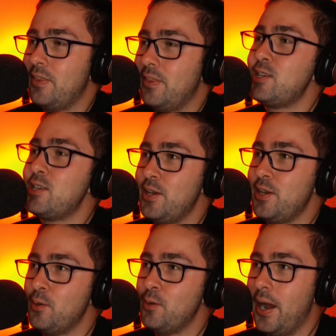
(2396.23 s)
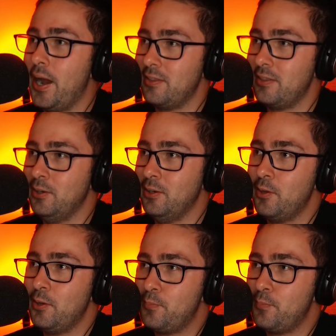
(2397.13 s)
That should be
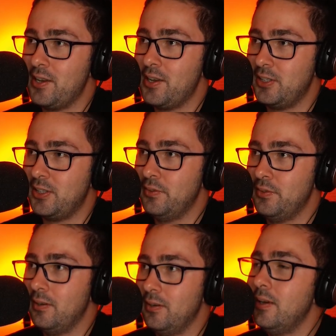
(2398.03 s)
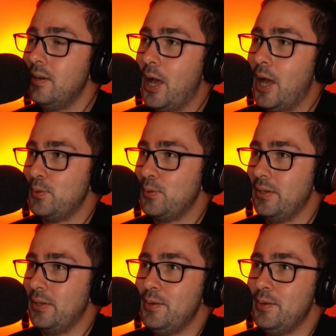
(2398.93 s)
the proudest thing you've ever done. Absolutely.